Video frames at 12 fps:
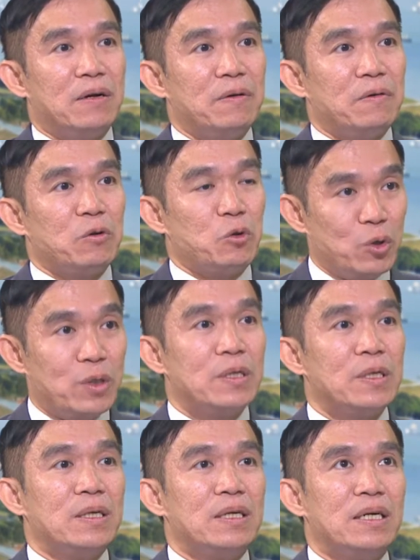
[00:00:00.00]
good
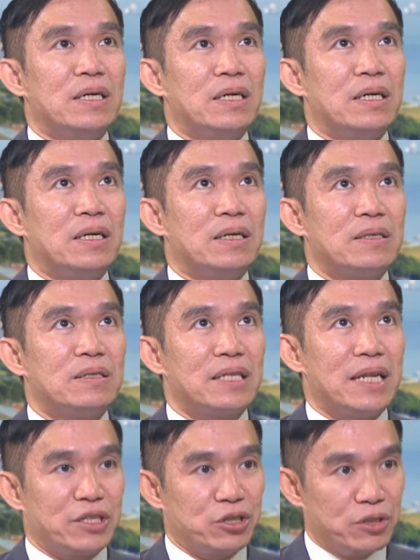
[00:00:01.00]

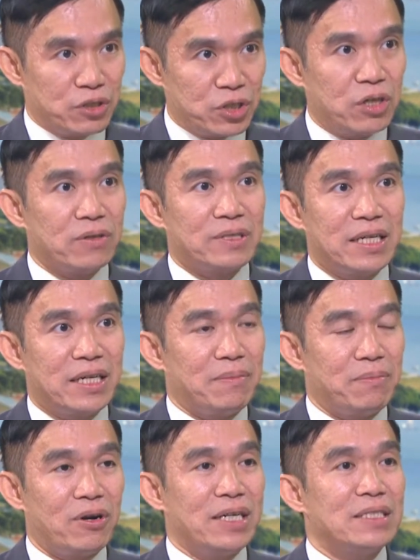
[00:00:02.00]
selection of stocks that are
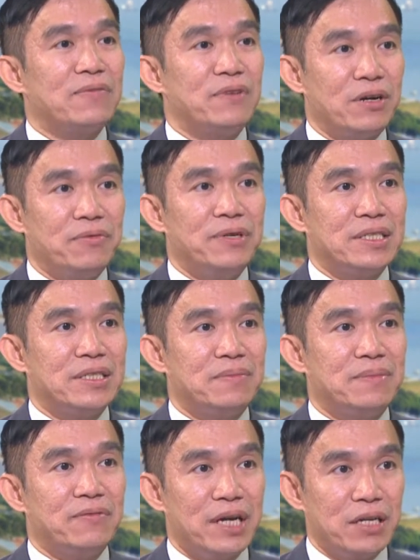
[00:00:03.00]
priced at very
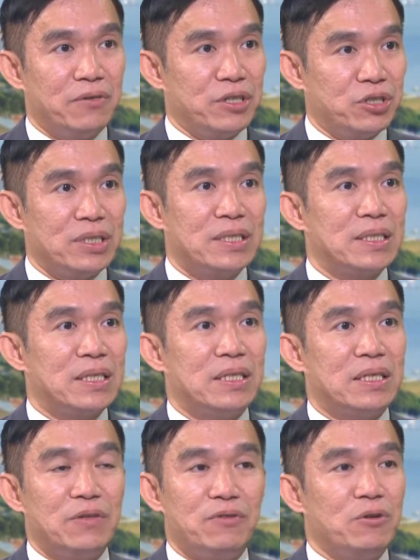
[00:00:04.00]
reasonable valuations.
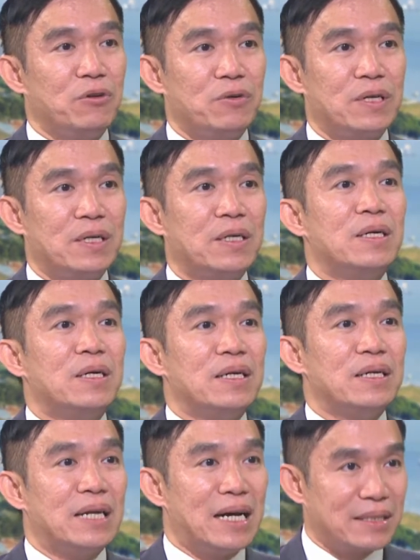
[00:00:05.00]
If you look
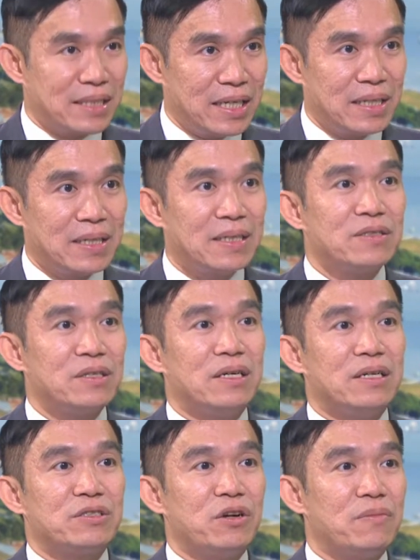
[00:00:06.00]
in Hang Seng
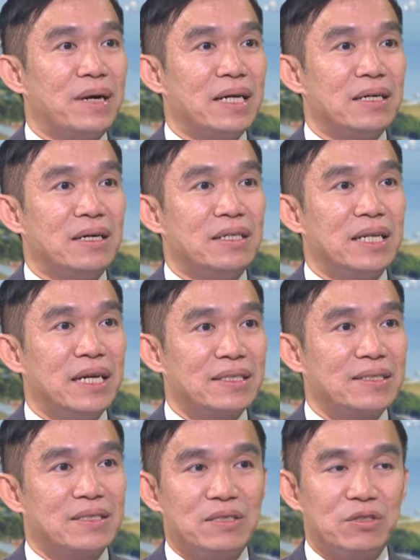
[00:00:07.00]
stock market
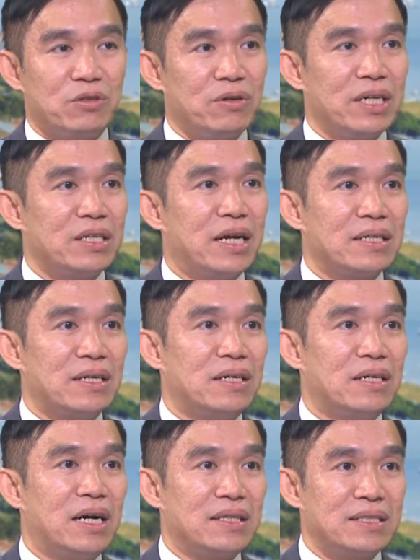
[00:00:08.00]
index, you look at
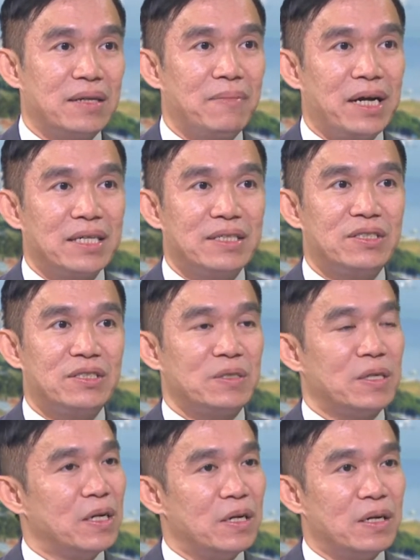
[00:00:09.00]
Hang Seng markets,
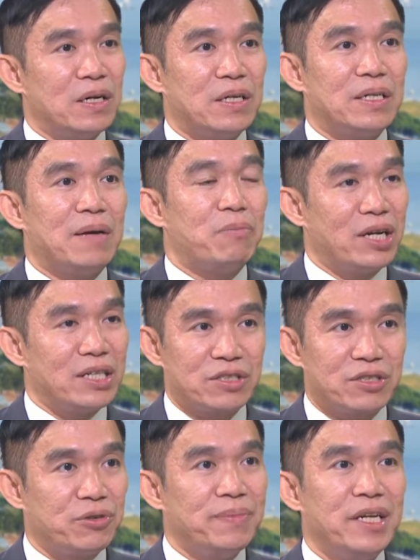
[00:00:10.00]
they are priced
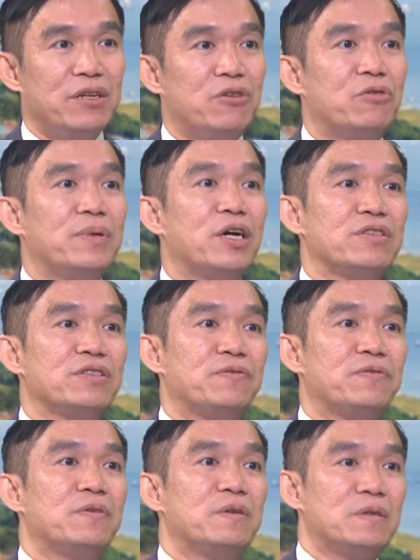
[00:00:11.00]
extremely low because of
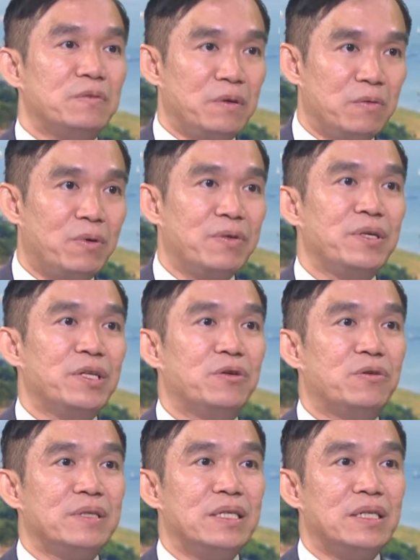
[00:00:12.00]
what we
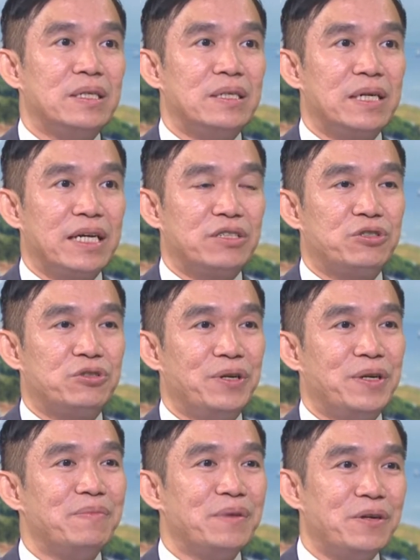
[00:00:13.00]
know, the
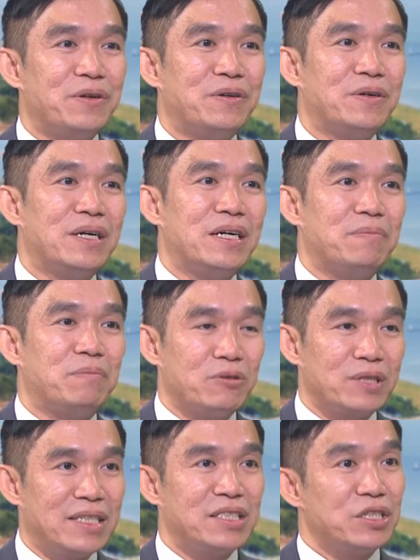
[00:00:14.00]
extreme
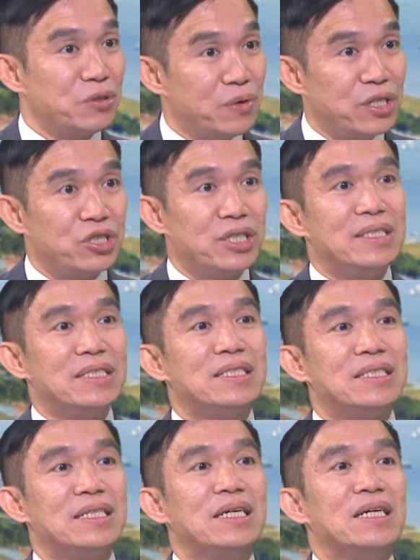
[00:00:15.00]
protest situations.
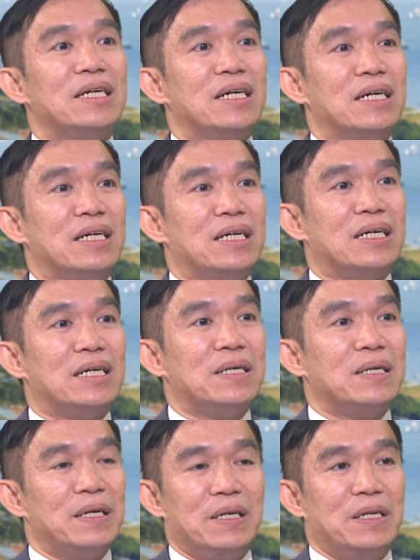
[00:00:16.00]

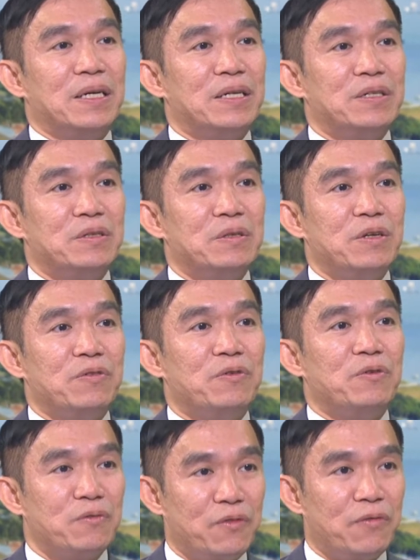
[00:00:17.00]
And if you
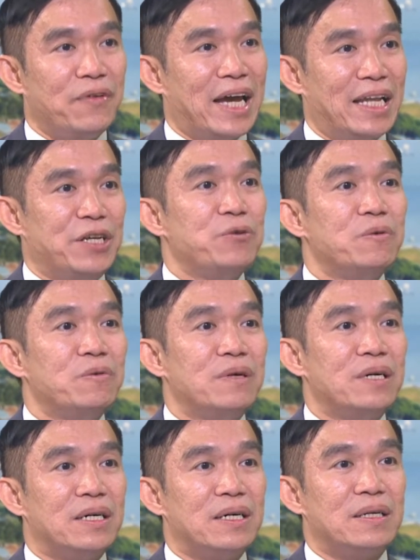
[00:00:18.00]
look for value,
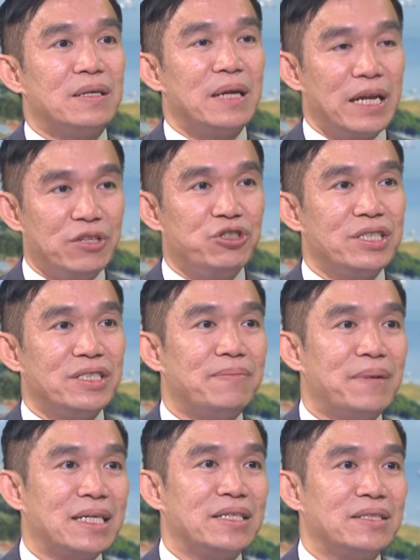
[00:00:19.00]
Asia is the
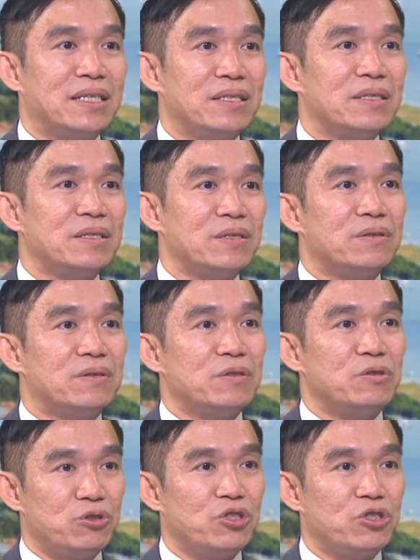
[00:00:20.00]
markets that you should shop.